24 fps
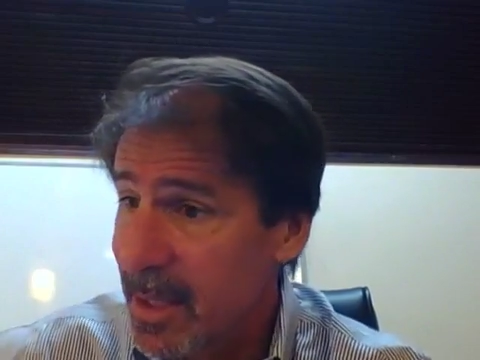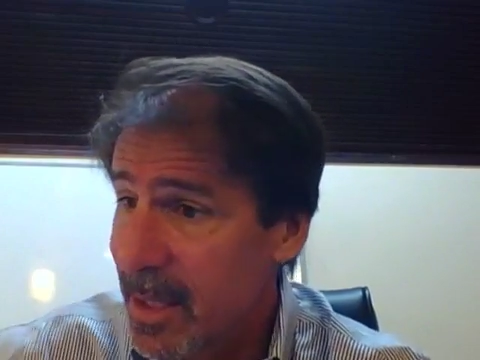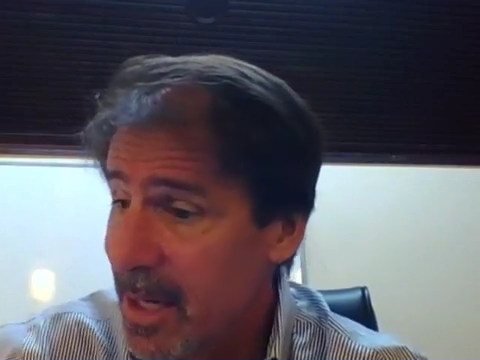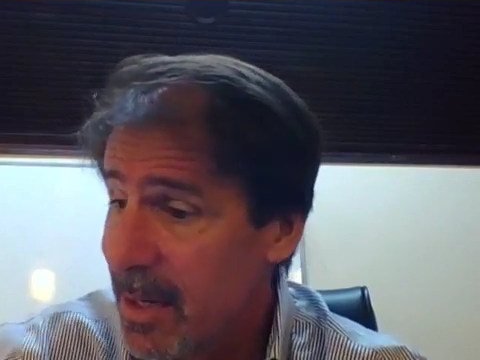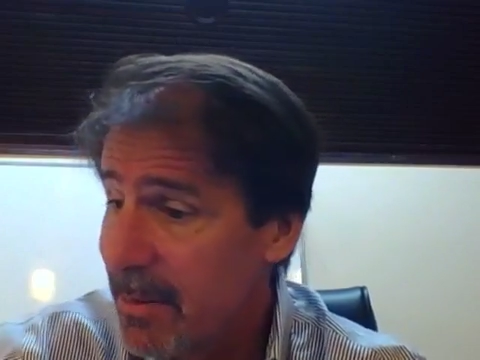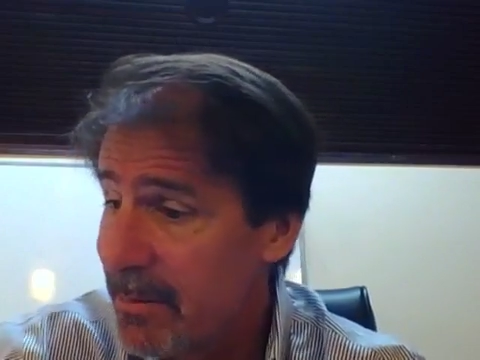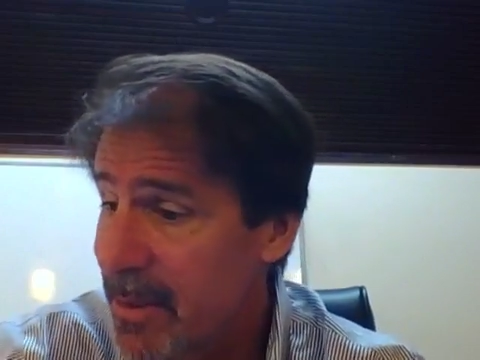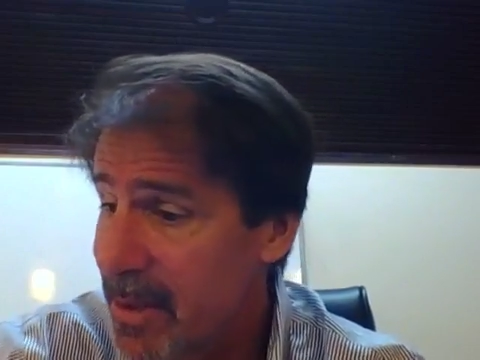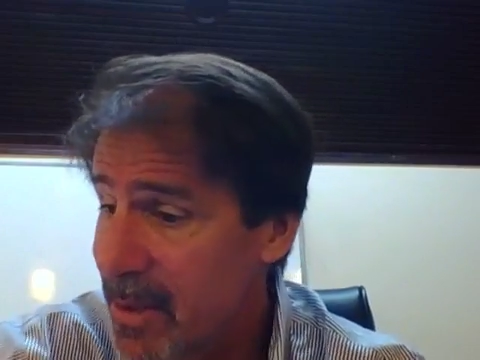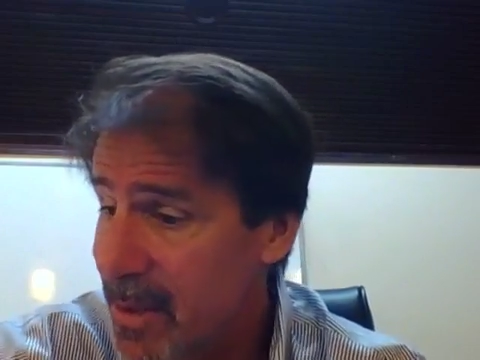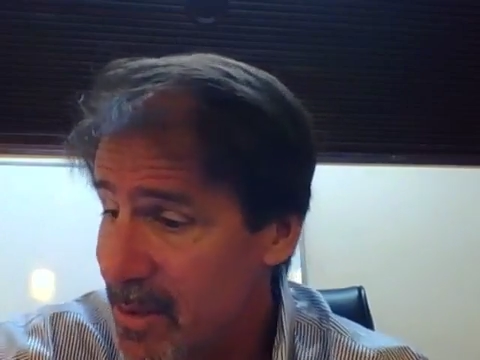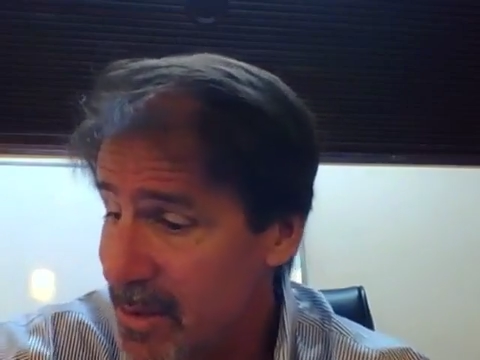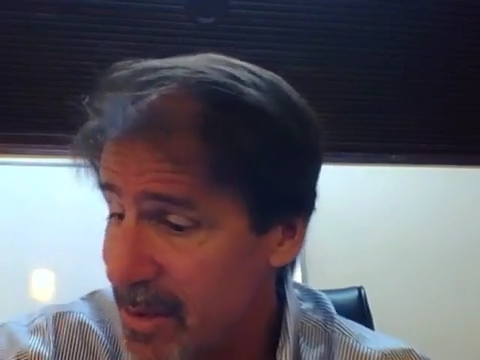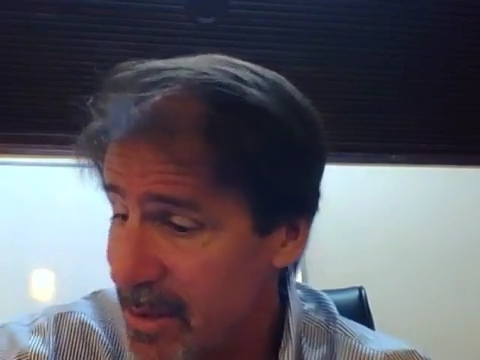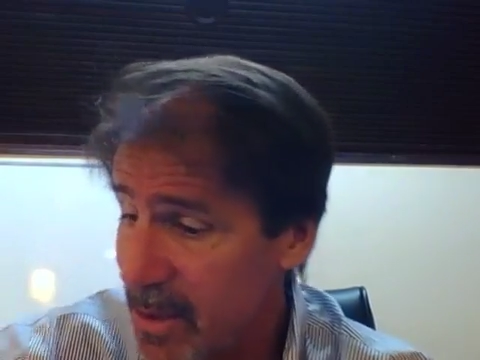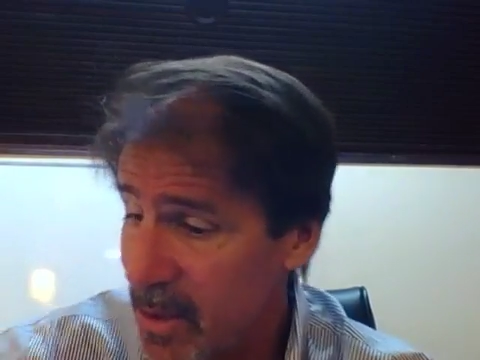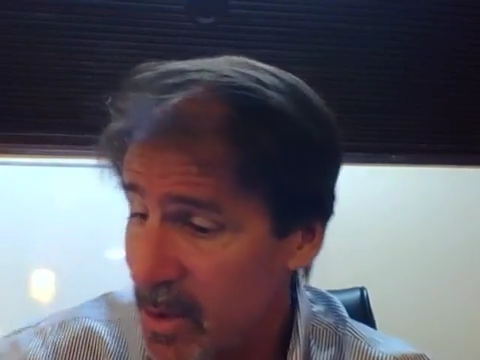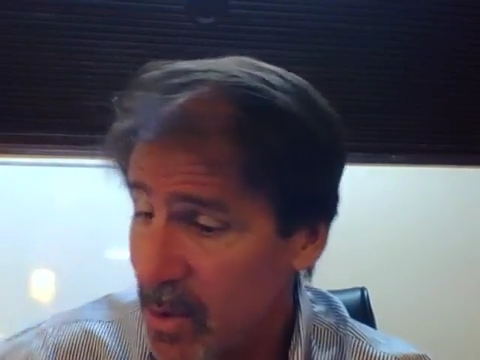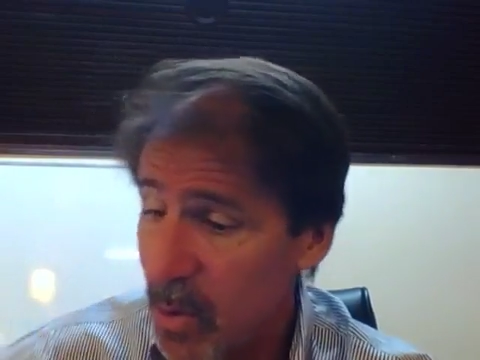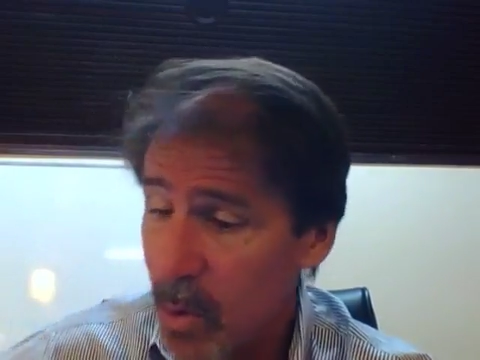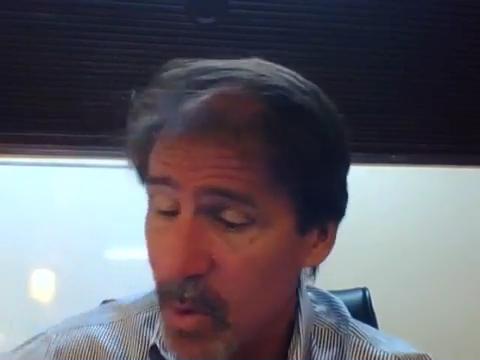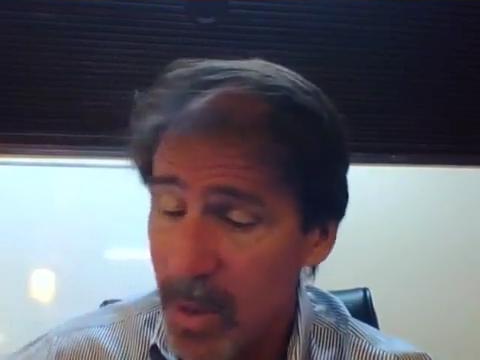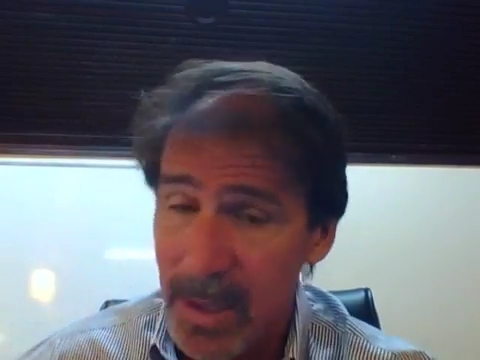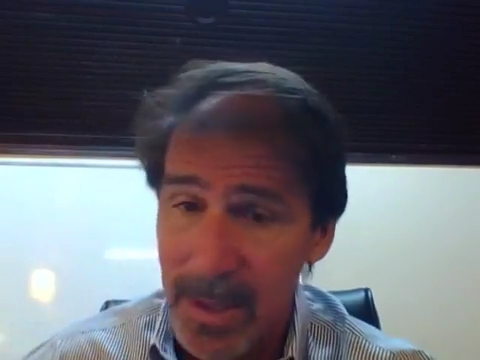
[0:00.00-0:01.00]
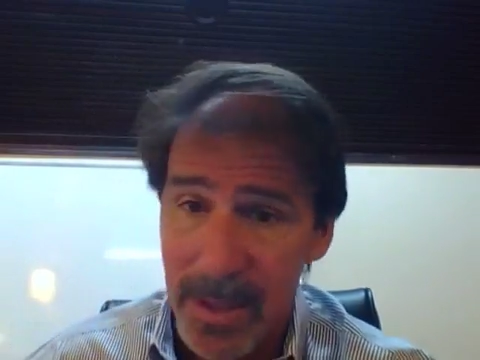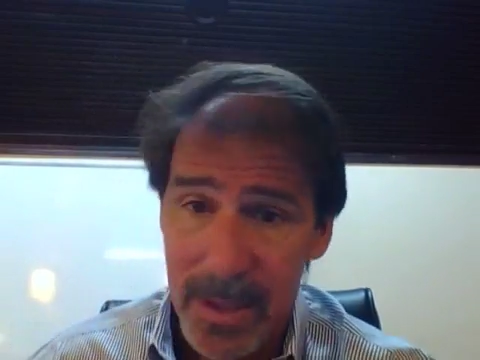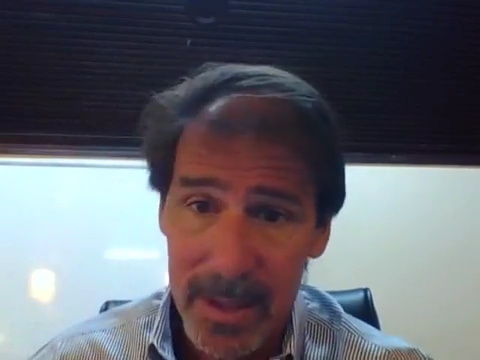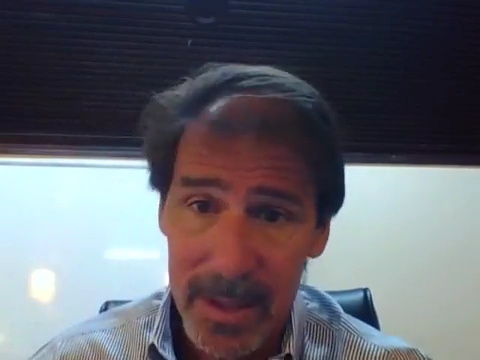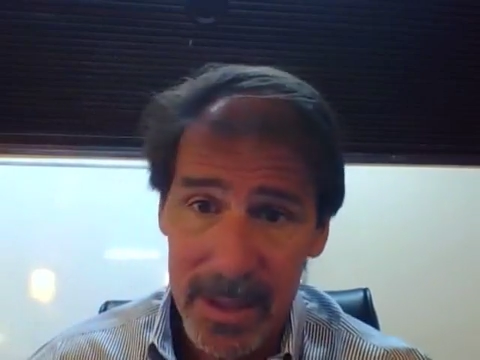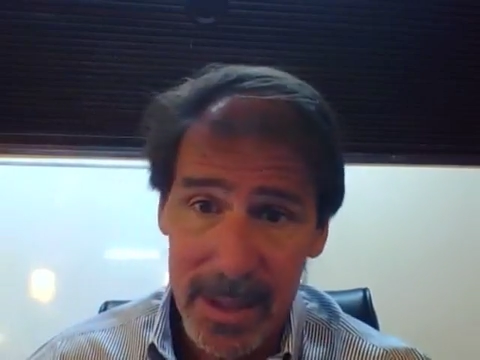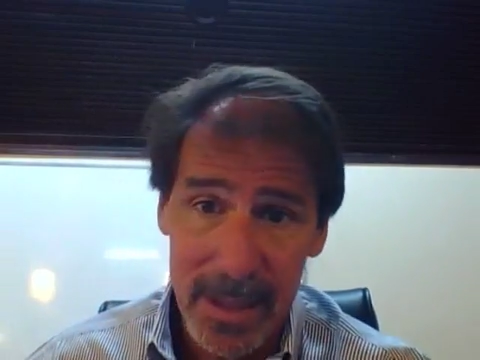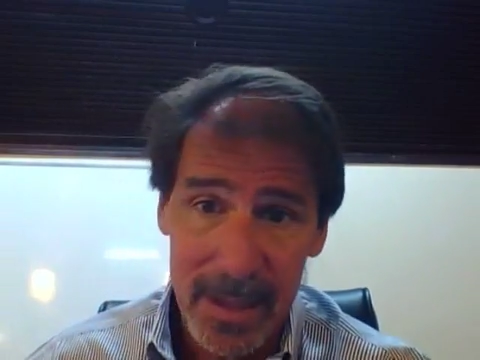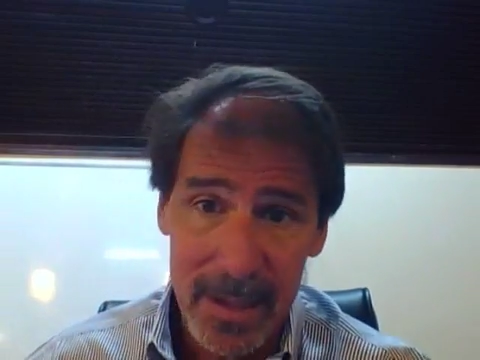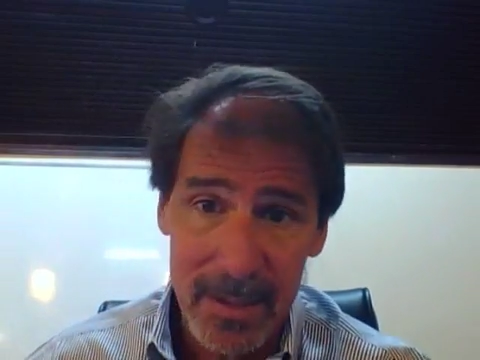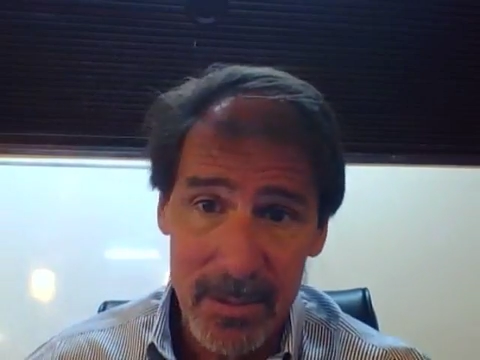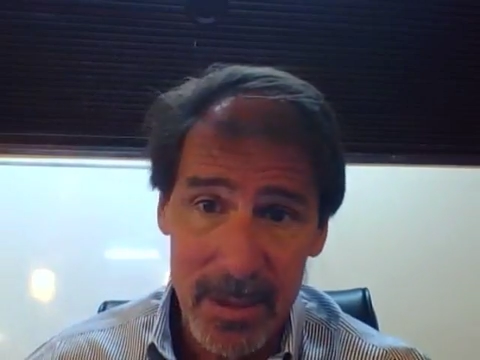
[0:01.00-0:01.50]
obviously you're going
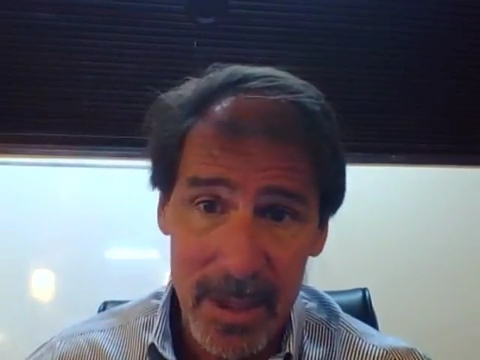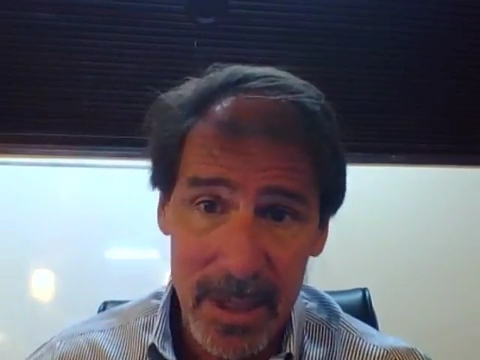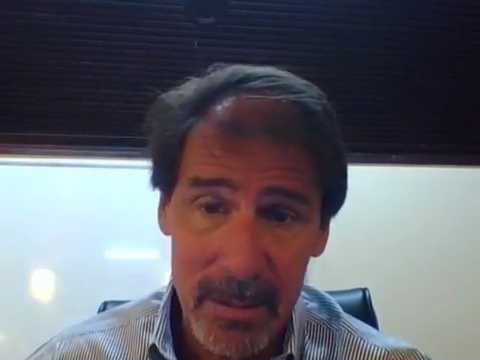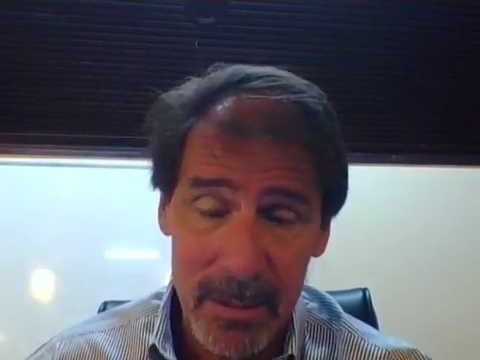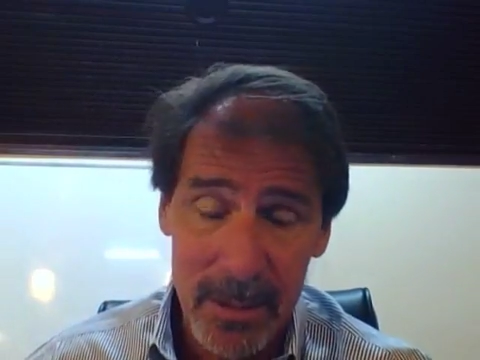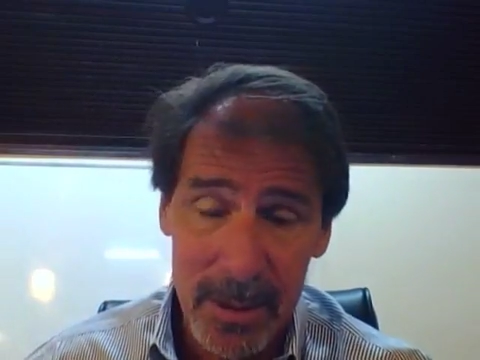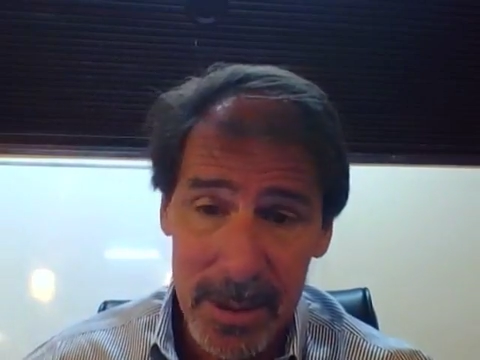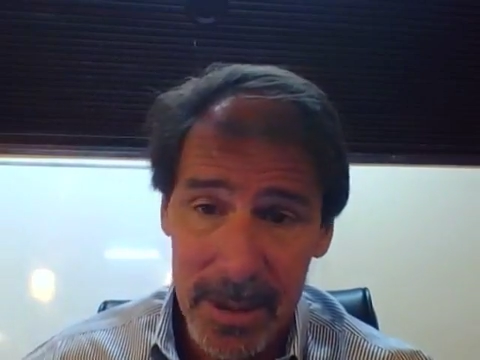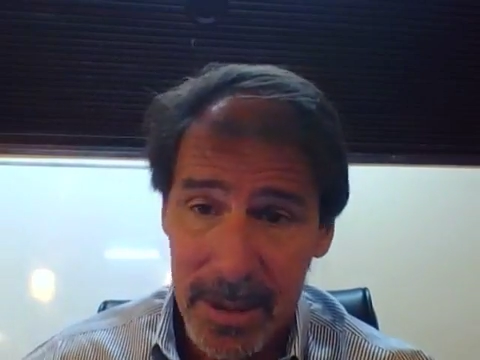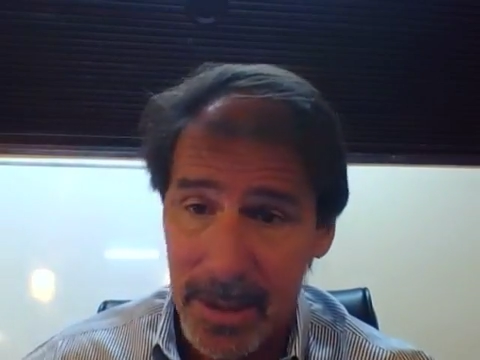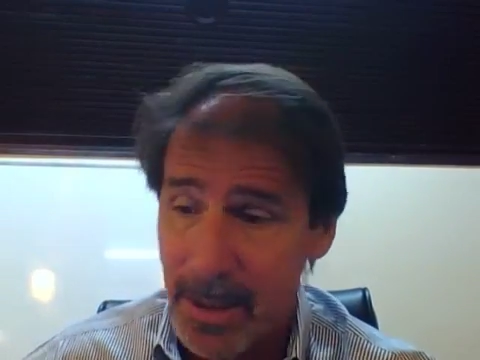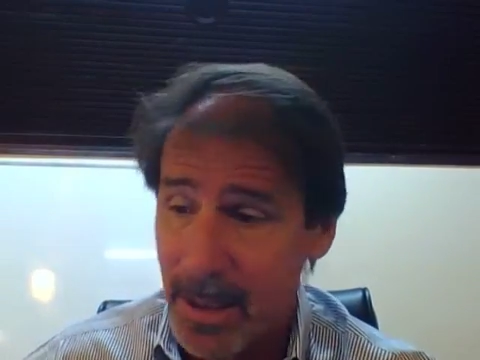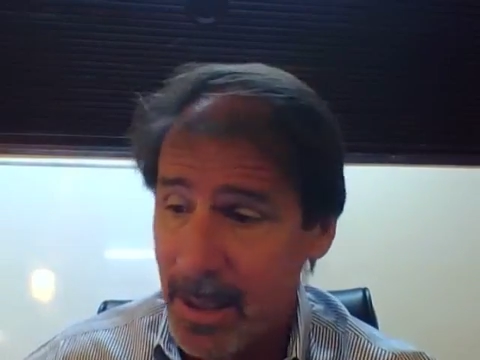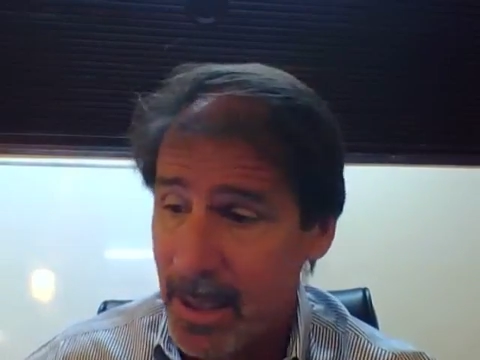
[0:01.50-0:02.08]
to need to be able